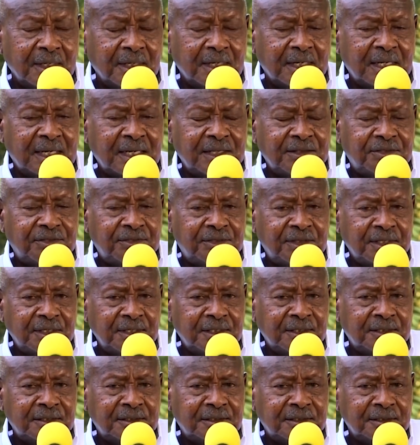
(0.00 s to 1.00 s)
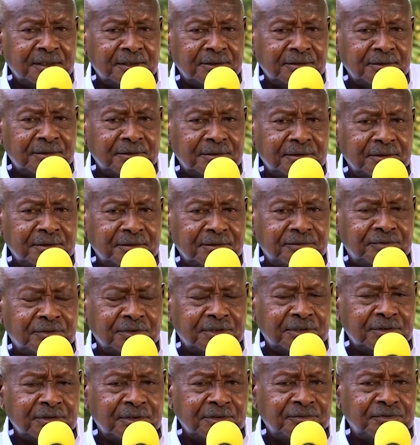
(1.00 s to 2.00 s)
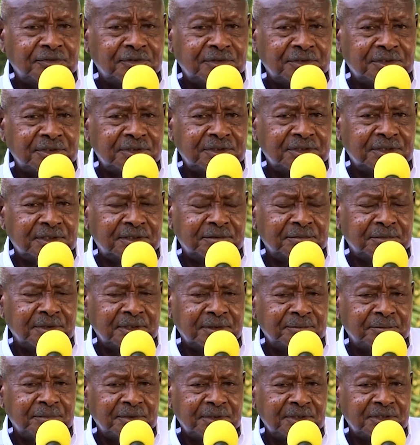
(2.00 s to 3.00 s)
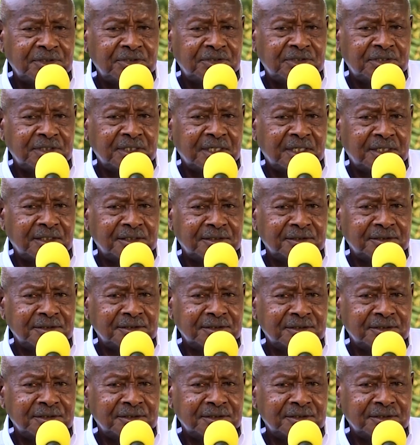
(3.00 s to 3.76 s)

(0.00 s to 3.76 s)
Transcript: I think for the refugees it may be easier